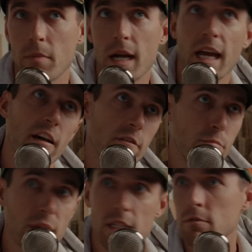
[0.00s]
might have
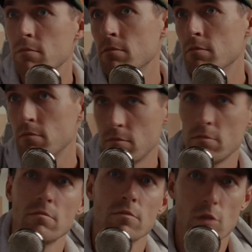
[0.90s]
been
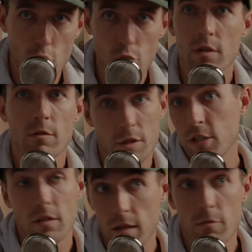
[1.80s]
cooler, which
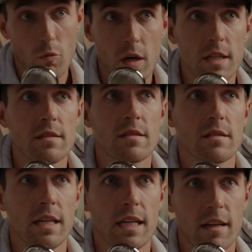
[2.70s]
it
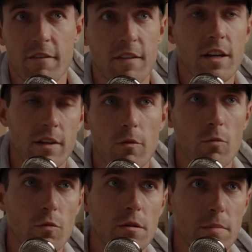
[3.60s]
was, and I figured it
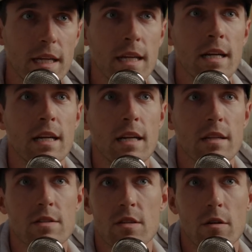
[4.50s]
would be.
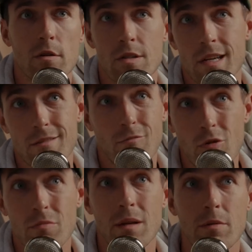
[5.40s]
And so it was like,
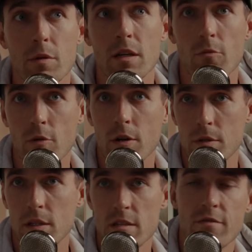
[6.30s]
well, maybe we can work
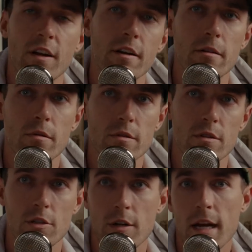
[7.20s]
with these variables
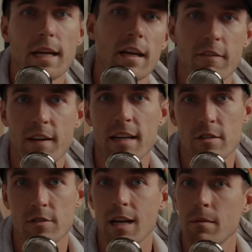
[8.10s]
to try to get a
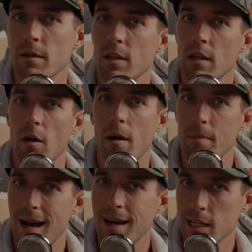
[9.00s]
faster time, even though I'm
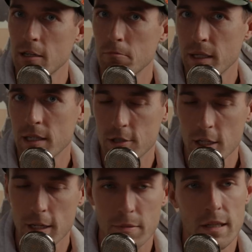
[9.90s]
not in peak
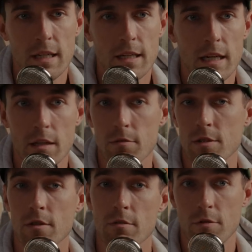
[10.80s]
shape. And the
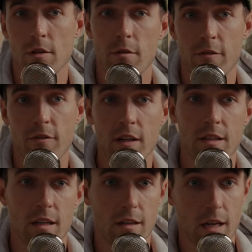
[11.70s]
result really
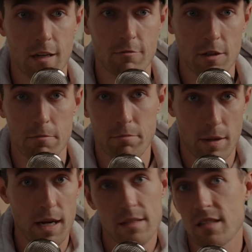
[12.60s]
reflected like a really
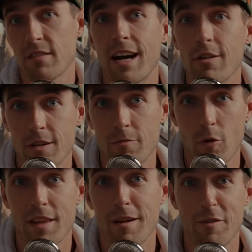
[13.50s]
positive outcome,
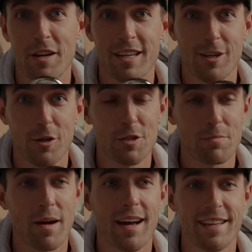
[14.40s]
one that I'm very
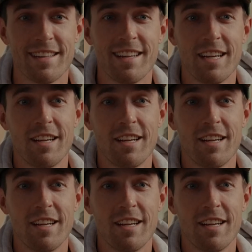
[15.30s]
encouraged by and